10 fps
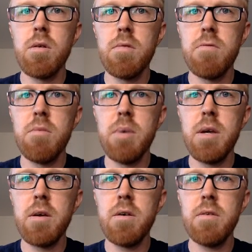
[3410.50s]
We
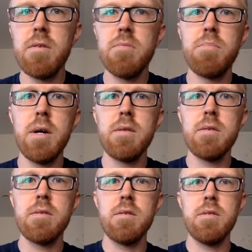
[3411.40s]
make all these
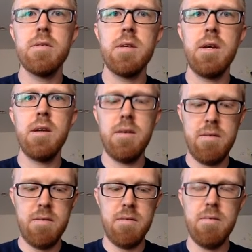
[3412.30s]
buttons and say
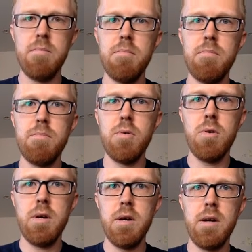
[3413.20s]

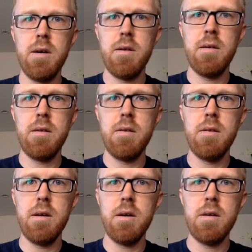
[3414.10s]
border
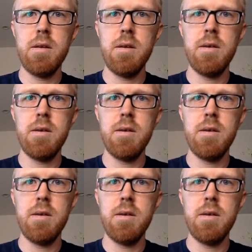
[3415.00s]
none.